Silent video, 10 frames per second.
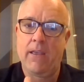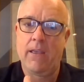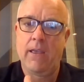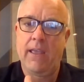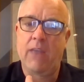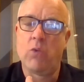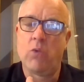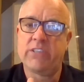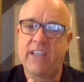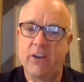Mm-hmm. And
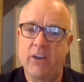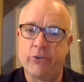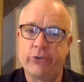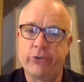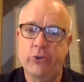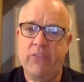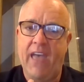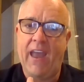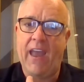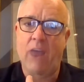once I understood
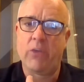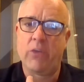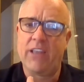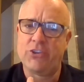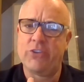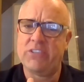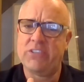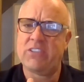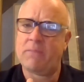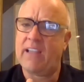that, I realized, you know, this
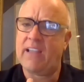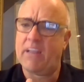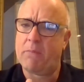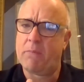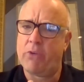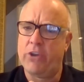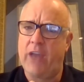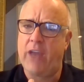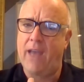is something I could be pretty good at.